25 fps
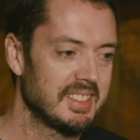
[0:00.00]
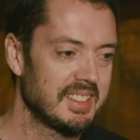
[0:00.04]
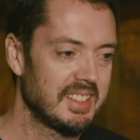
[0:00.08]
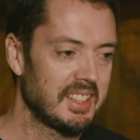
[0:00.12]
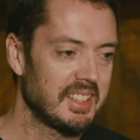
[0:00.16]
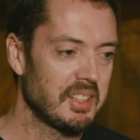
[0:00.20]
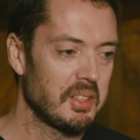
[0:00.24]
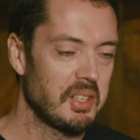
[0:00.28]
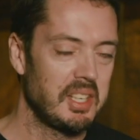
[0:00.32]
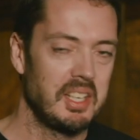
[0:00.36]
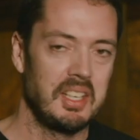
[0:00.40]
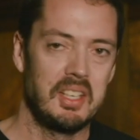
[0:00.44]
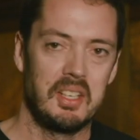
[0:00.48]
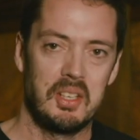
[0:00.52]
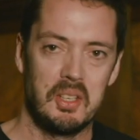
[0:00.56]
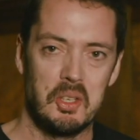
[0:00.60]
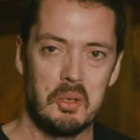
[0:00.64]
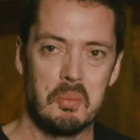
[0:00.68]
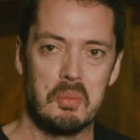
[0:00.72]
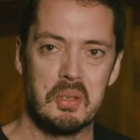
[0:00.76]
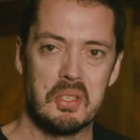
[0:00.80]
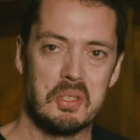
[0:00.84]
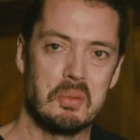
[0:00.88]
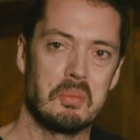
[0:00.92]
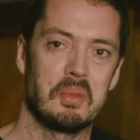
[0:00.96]
you know, he
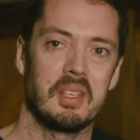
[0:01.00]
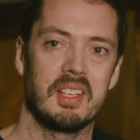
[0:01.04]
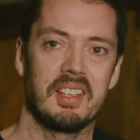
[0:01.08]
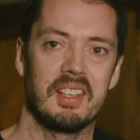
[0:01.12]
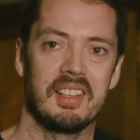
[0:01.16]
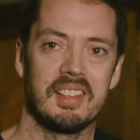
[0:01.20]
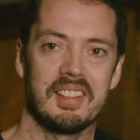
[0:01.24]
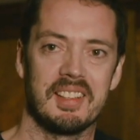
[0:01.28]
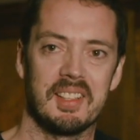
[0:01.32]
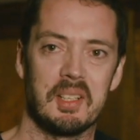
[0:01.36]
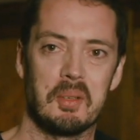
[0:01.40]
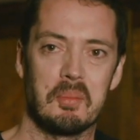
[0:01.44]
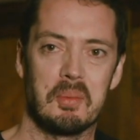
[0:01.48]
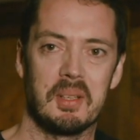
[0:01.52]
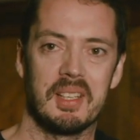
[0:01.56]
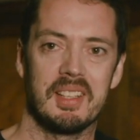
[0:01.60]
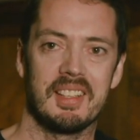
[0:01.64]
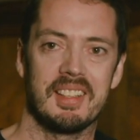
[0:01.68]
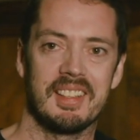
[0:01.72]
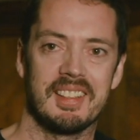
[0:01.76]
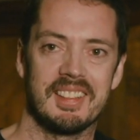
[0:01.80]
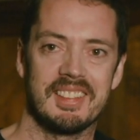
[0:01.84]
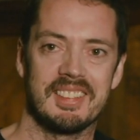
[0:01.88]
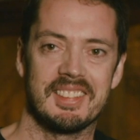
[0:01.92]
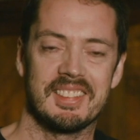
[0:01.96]
humors me a little
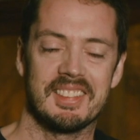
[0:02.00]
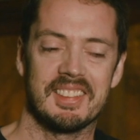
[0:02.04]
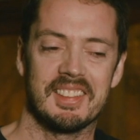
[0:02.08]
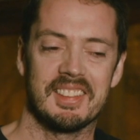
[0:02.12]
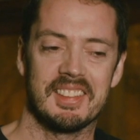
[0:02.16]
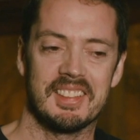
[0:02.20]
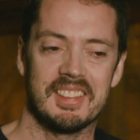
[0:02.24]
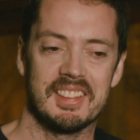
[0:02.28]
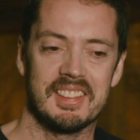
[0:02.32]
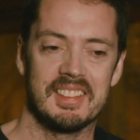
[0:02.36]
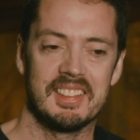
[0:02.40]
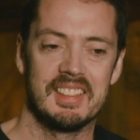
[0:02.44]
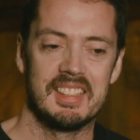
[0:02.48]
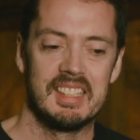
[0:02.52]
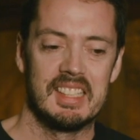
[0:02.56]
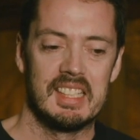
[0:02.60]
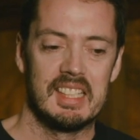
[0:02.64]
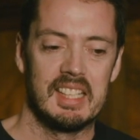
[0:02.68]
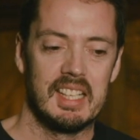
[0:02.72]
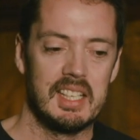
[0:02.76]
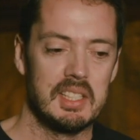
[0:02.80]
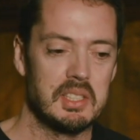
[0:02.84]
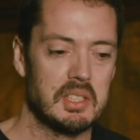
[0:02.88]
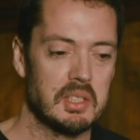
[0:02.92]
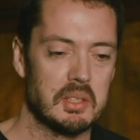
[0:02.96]
bit, and
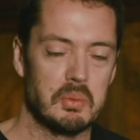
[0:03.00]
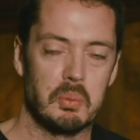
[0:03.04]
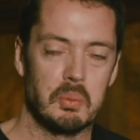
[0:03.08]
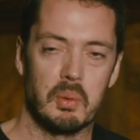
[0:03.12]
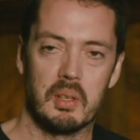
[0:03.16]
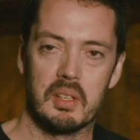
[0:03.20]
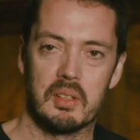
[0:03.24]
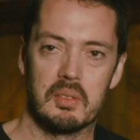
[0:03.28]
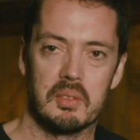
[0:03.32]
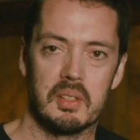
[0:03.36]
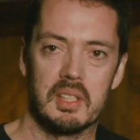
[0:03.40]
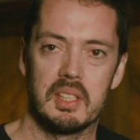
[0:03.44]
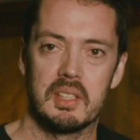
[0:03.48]
he's just wonderful.